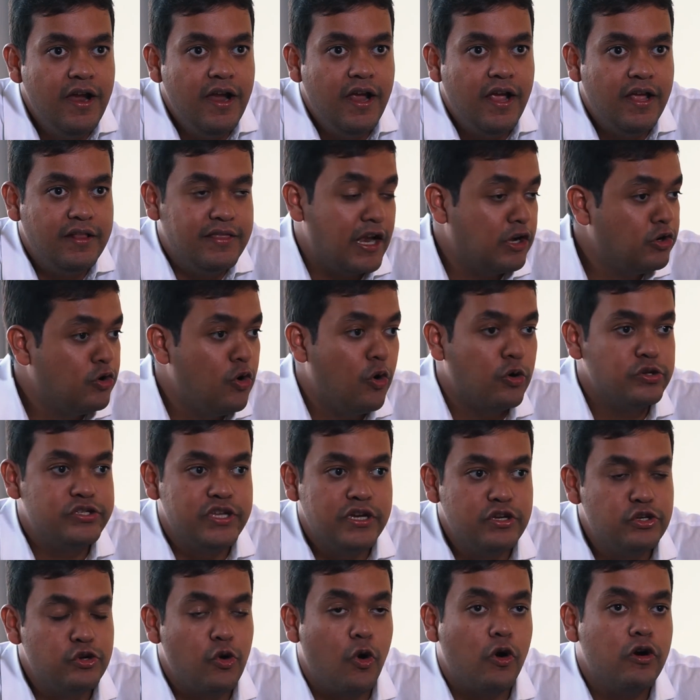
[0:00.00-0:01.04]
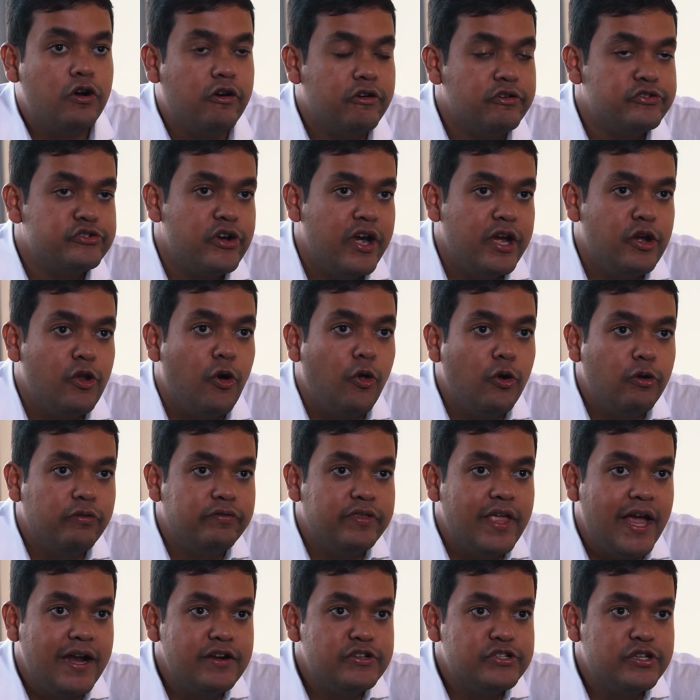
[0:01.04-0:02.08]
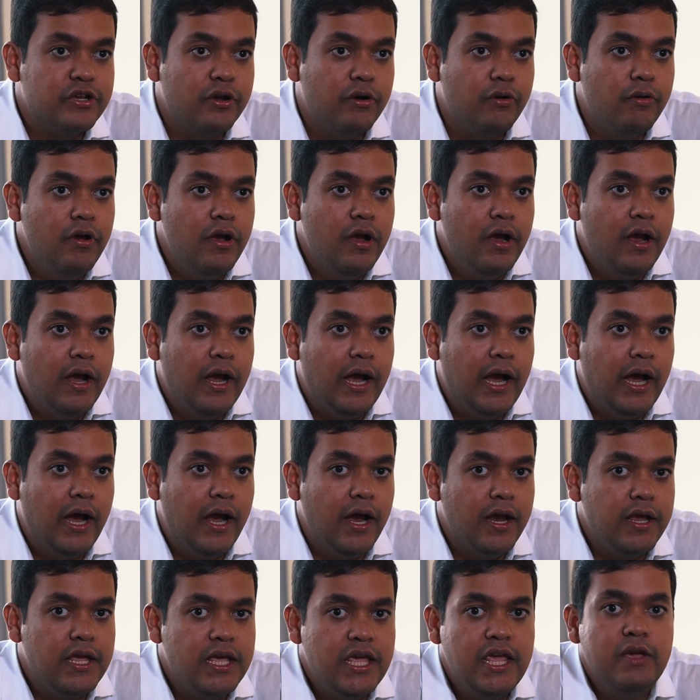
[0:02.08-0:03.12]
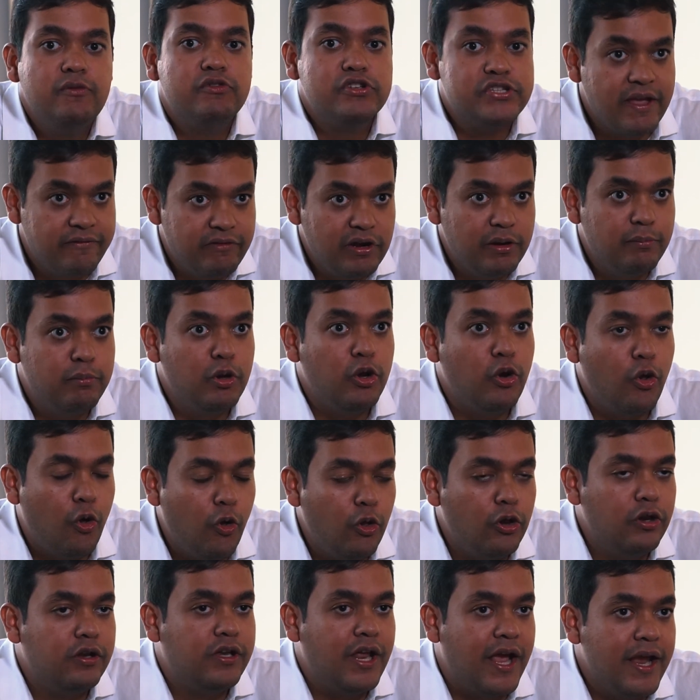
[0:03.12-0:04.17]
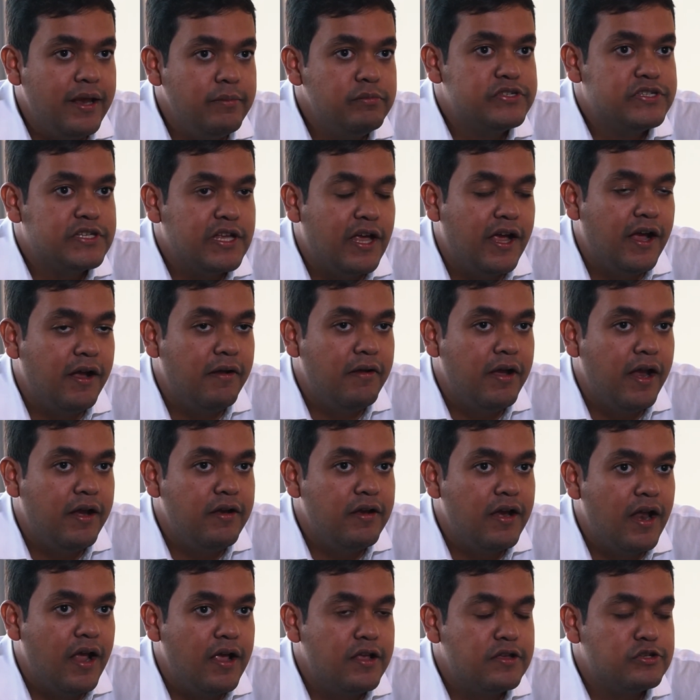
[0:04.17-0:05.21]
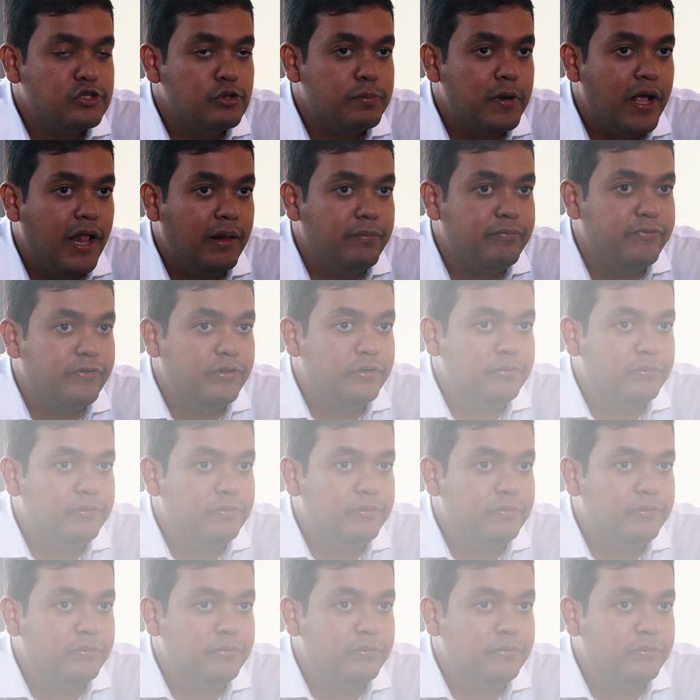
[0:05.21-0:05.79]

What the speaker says: that goes into orchestrate all of that. So he was available all times and super helpful.